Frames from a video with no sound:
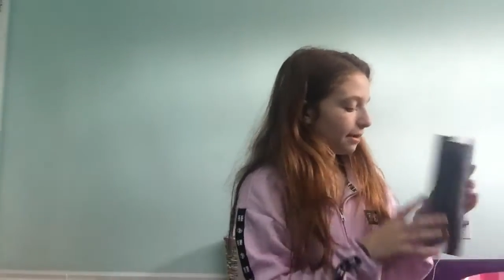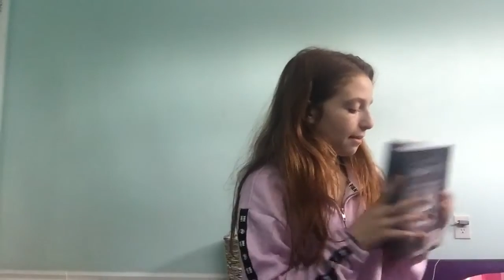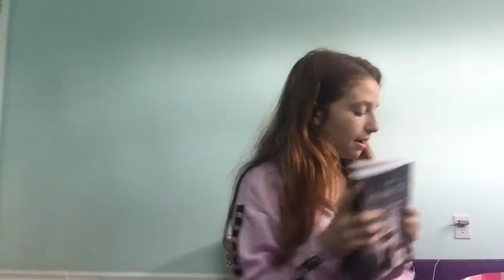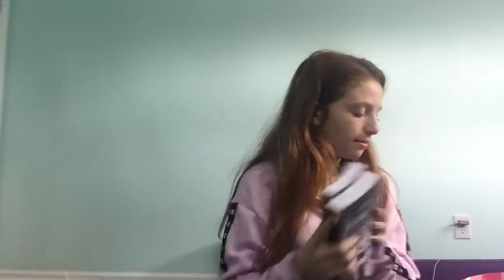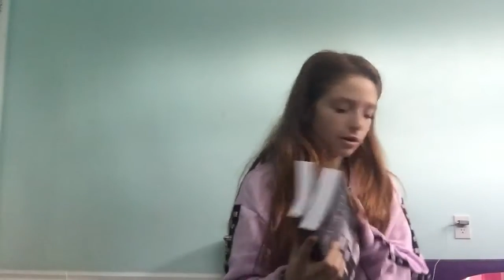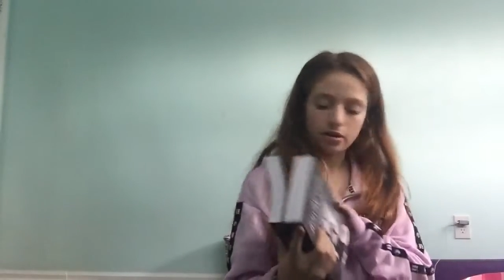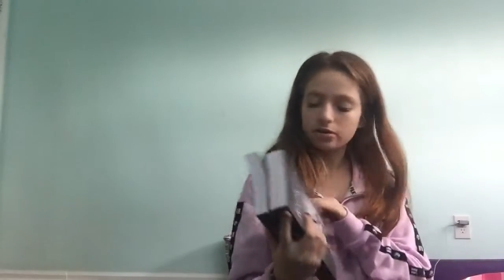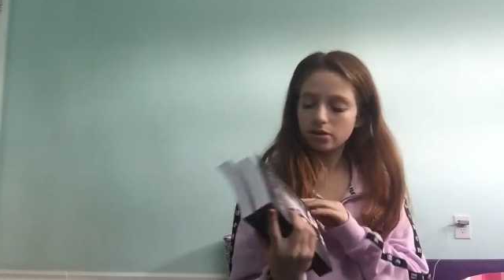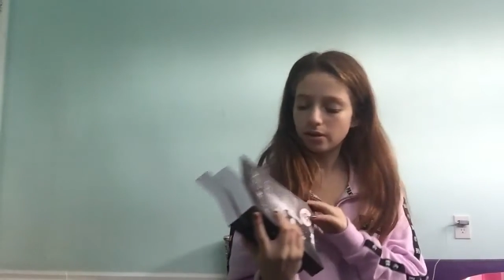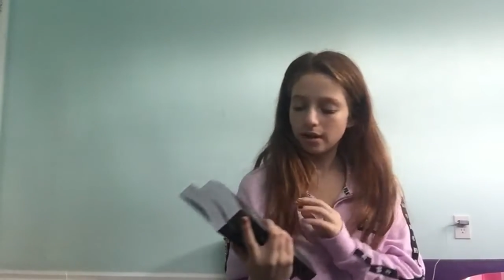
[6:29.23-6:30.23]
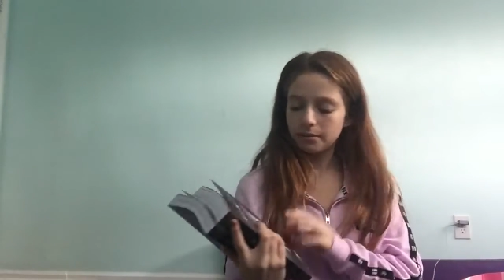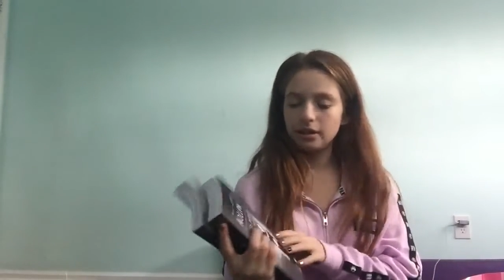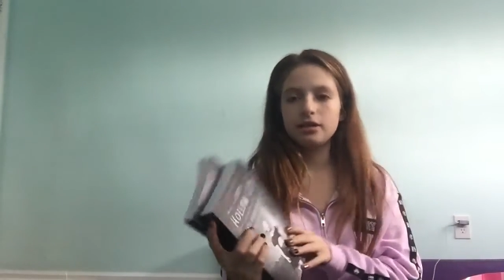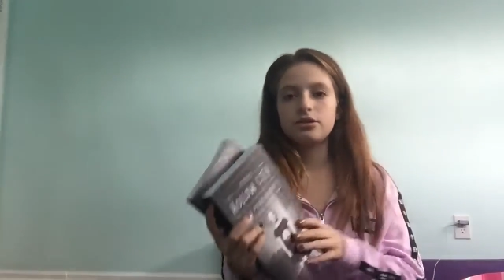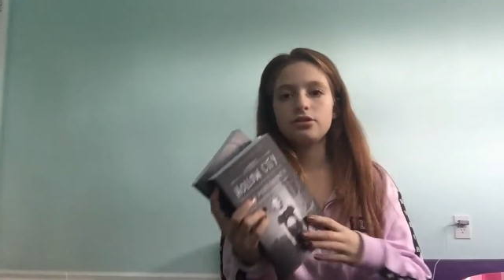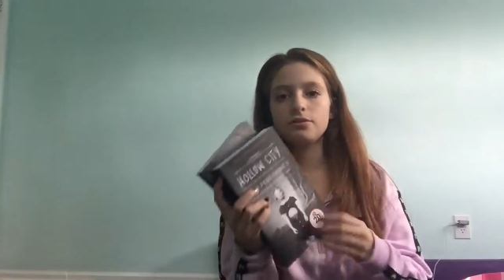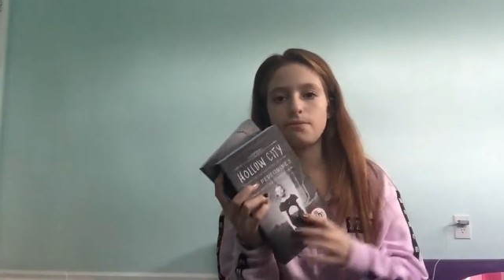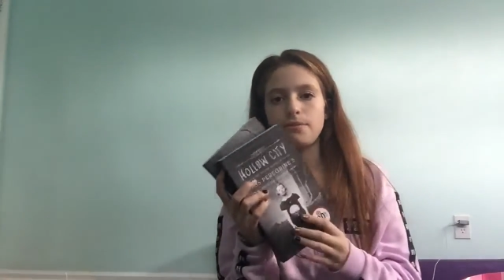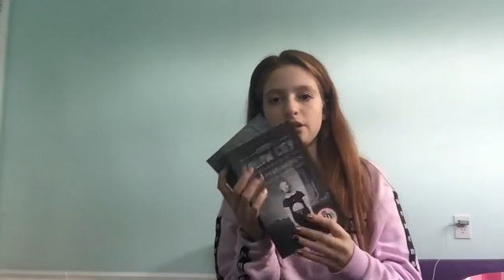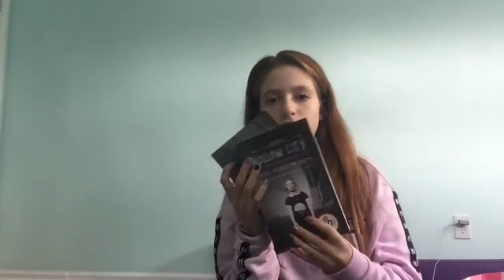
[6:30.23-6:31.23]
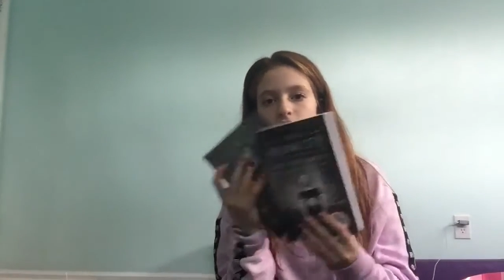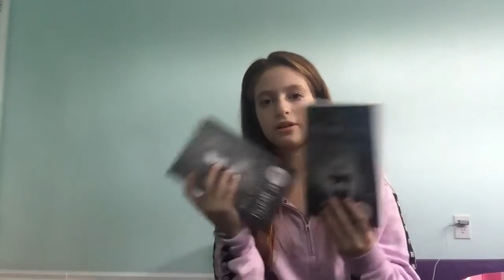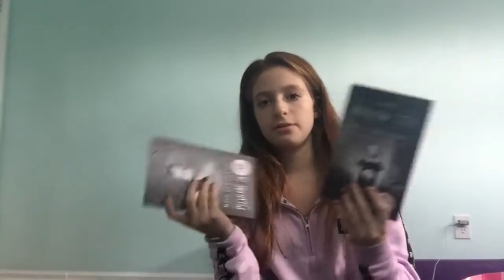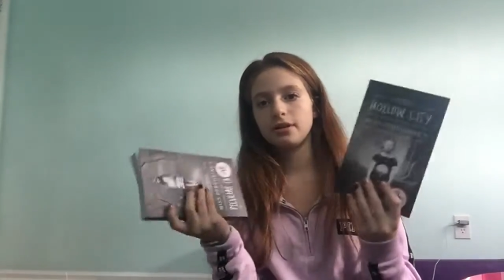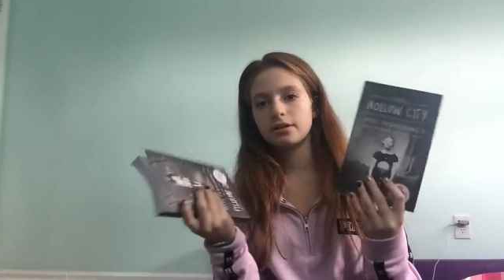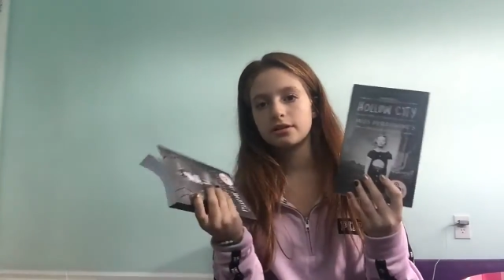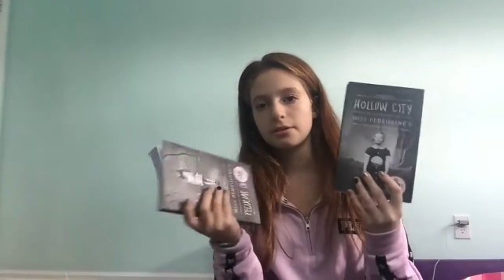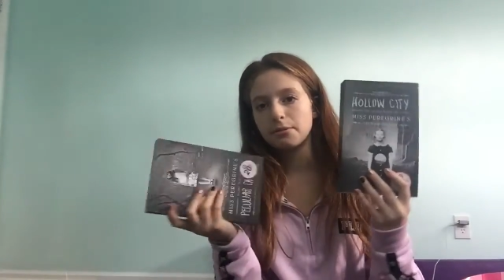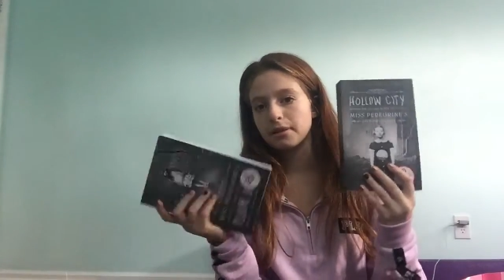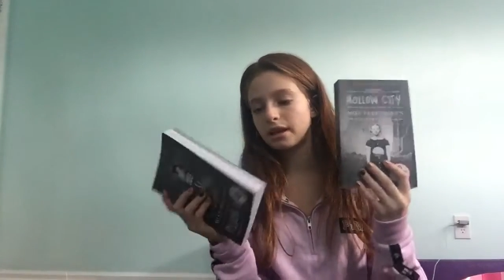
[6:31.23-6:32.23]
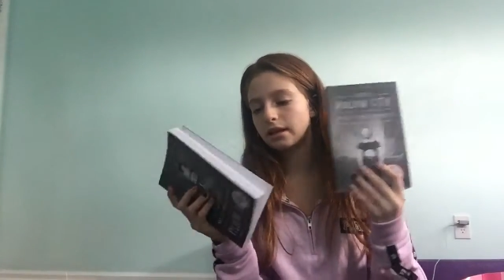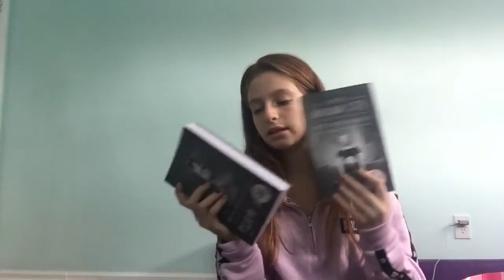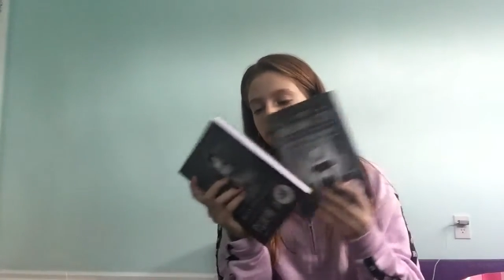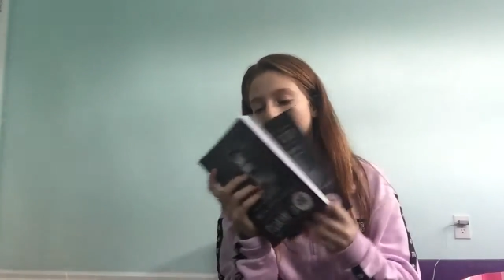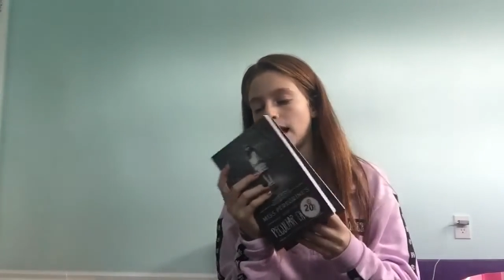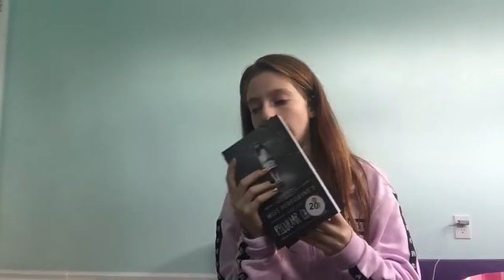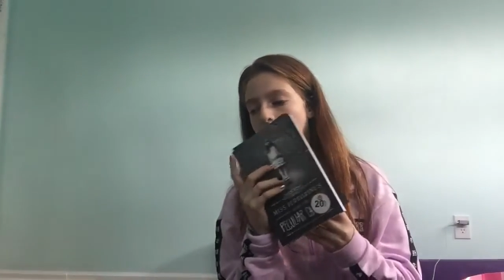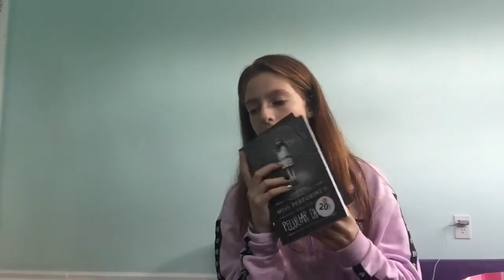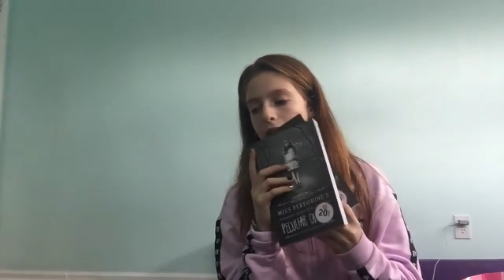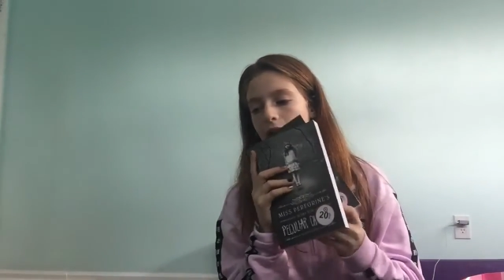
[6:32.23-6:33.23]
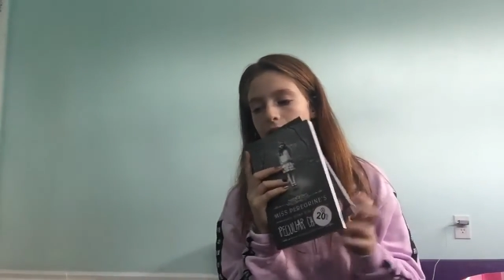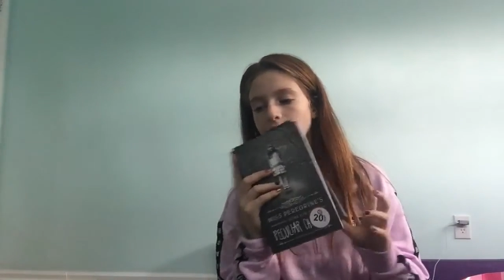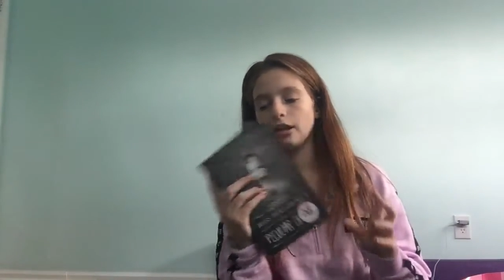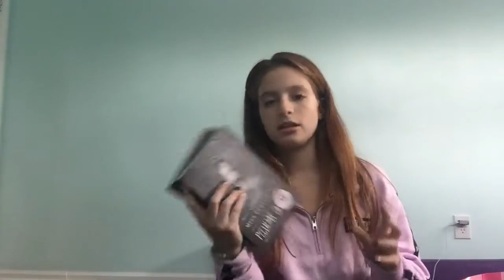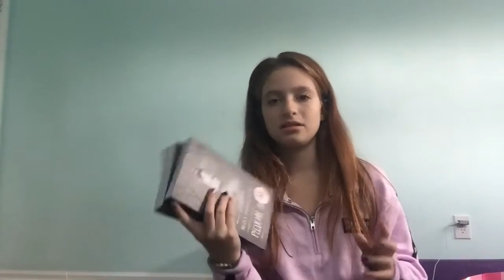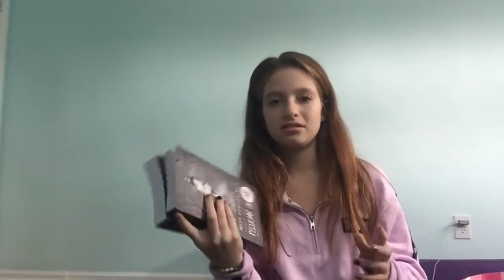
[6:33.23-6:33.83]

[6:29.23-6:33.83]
my mom also got me these two mystery books because I